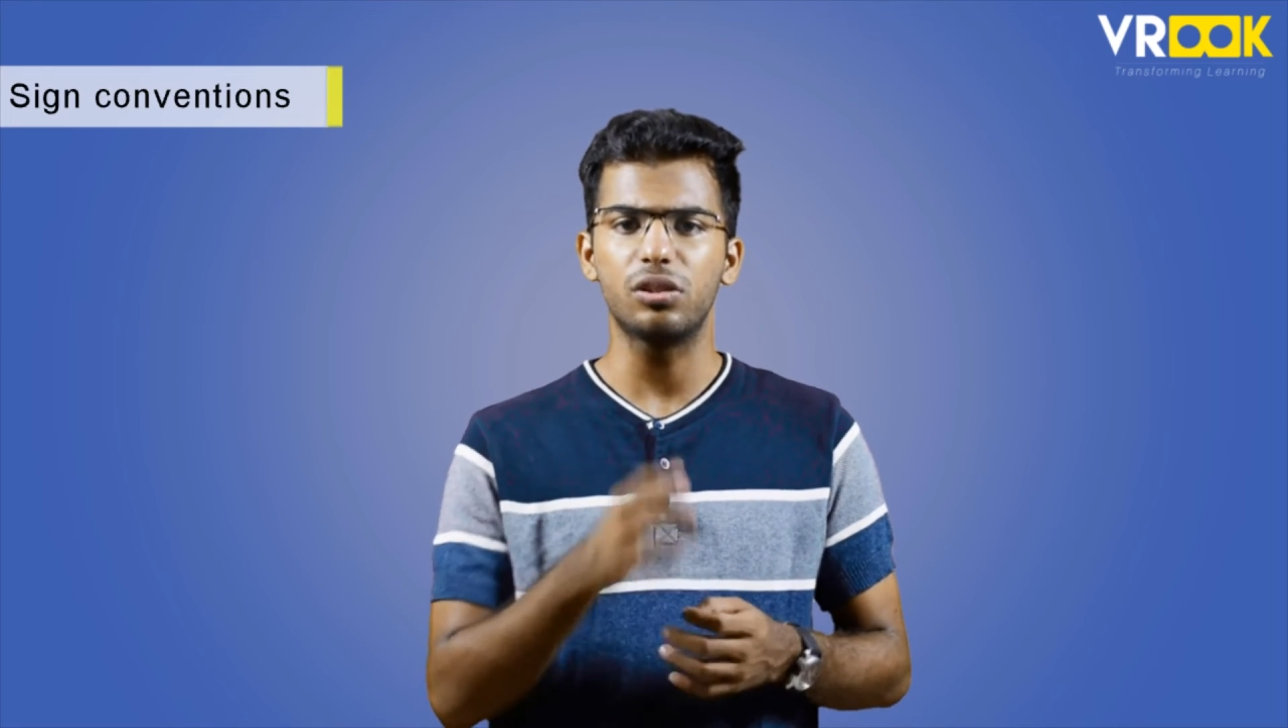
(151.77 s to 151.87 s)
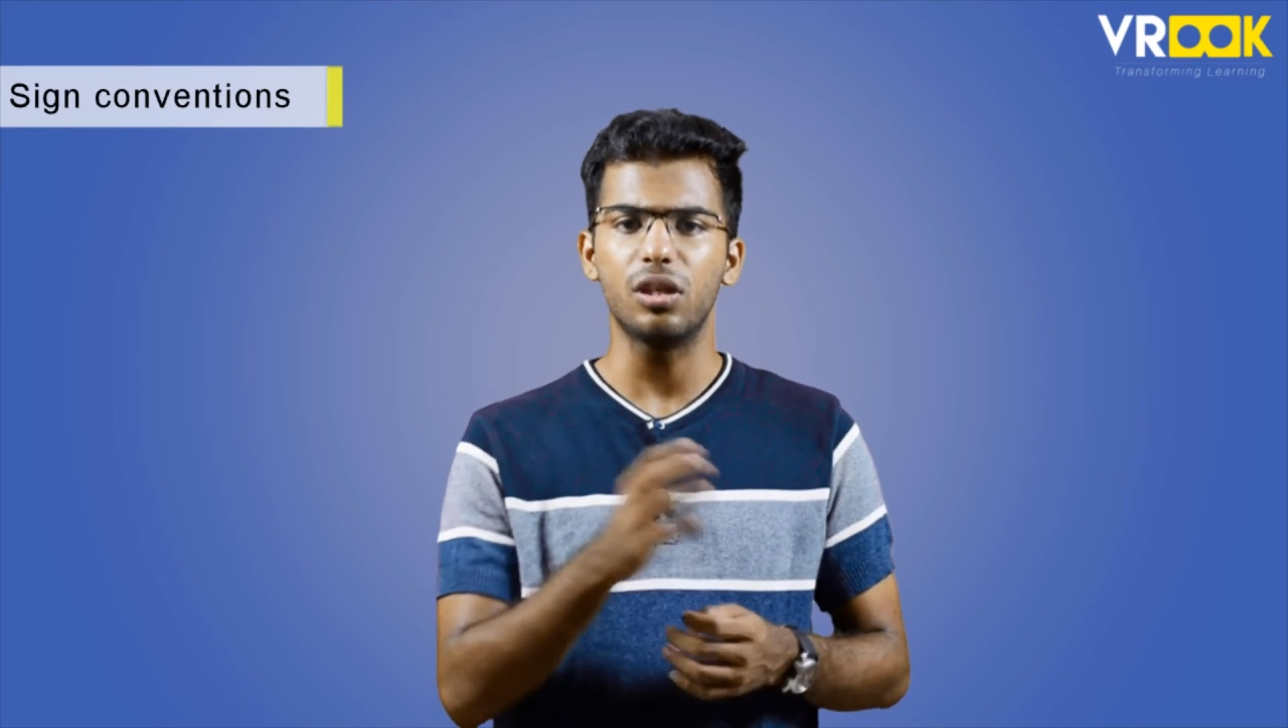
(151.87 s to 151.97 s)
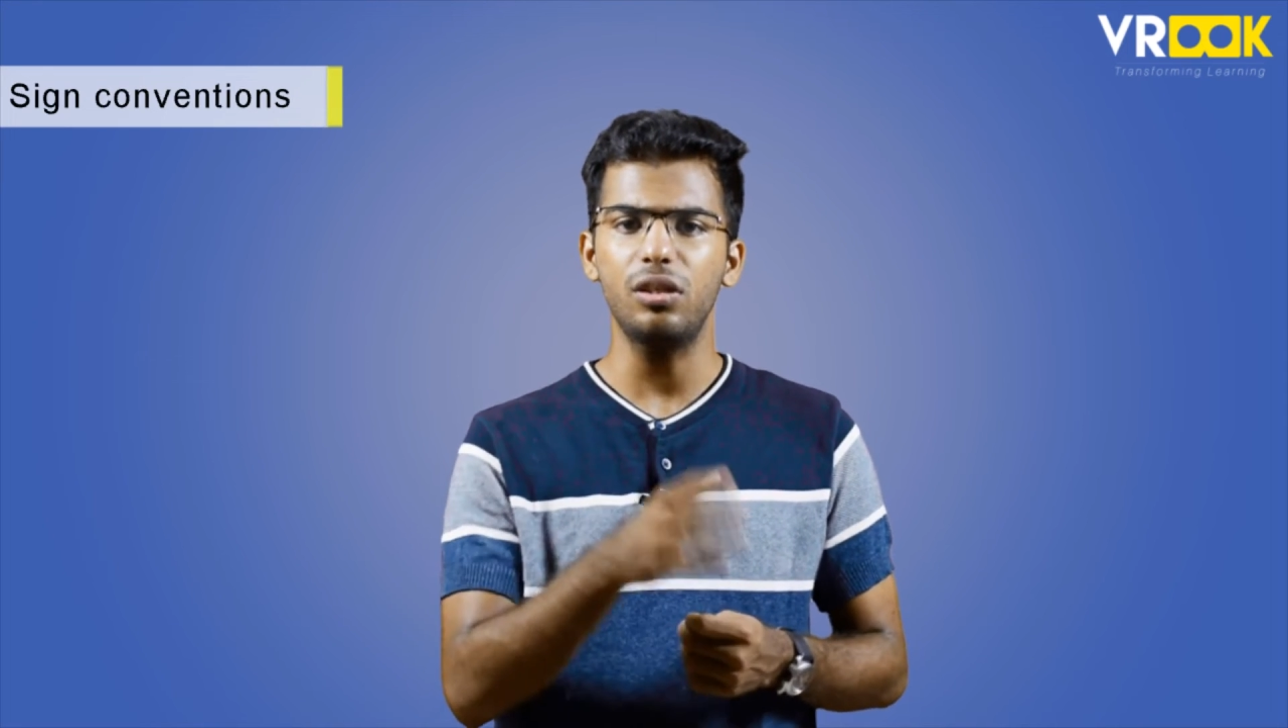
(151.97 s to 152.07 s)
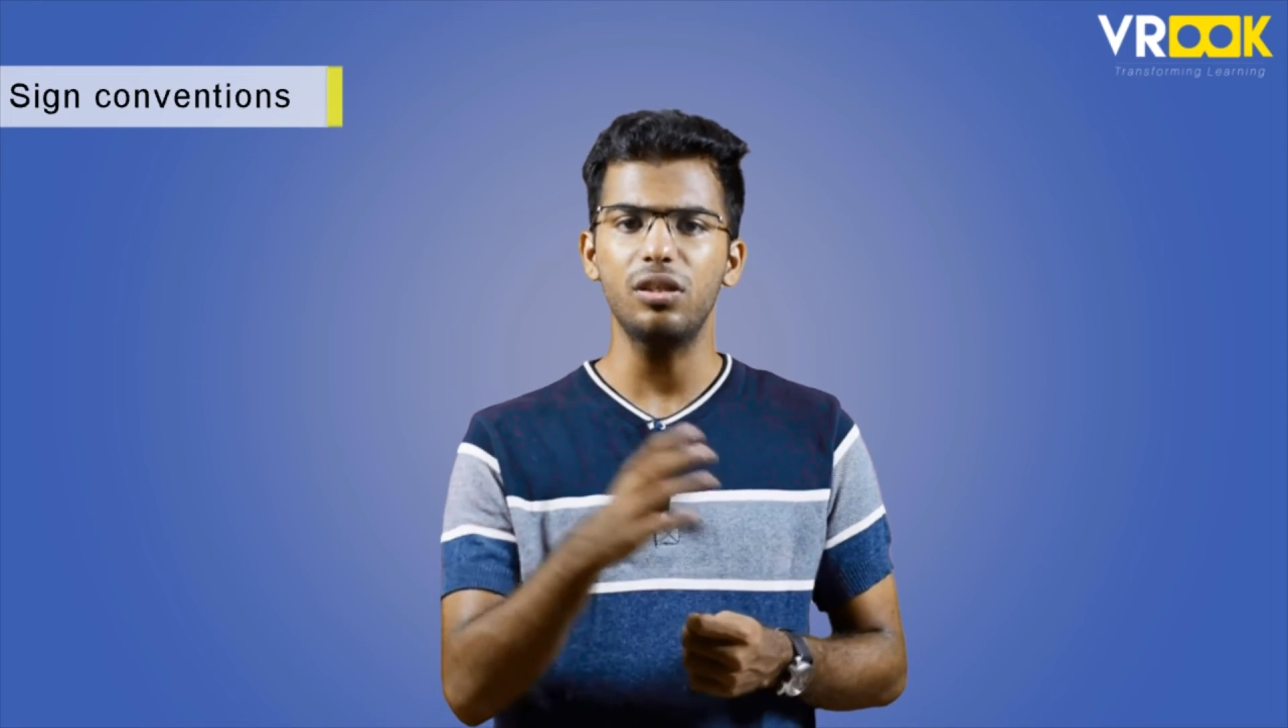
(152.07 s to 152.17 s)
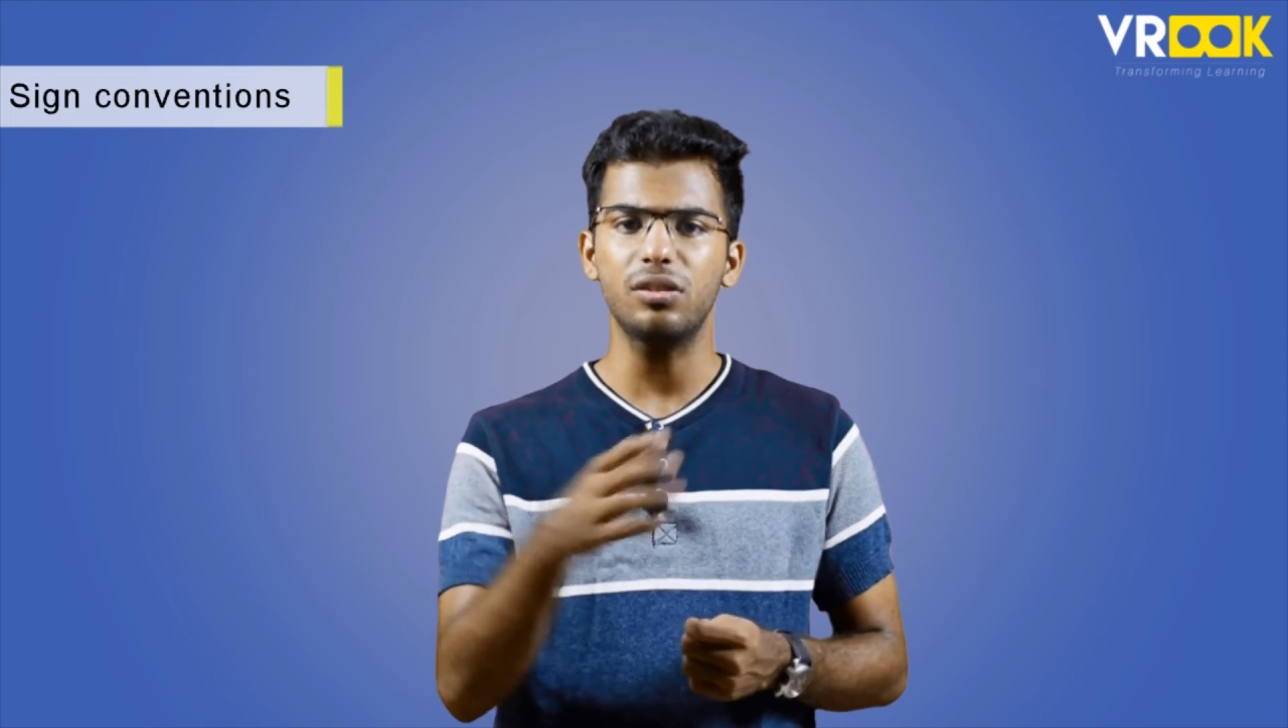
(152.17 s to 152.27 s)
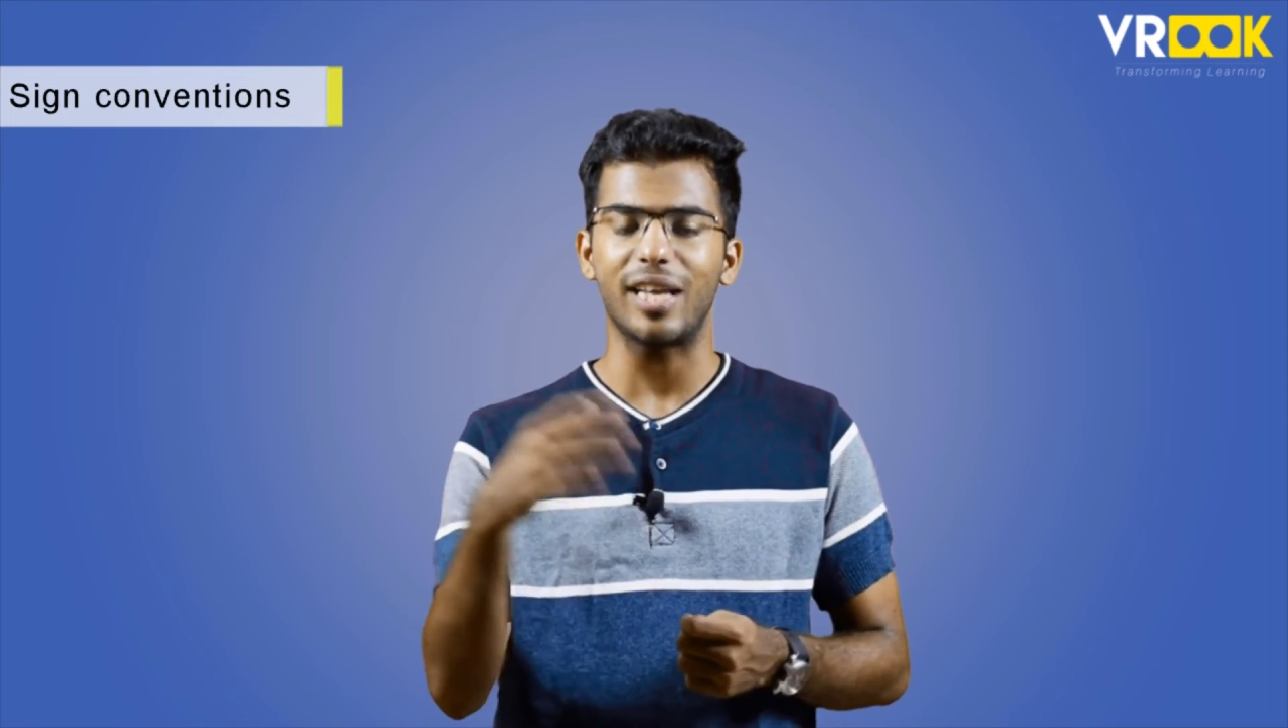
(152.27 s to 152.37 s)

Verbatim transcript: certain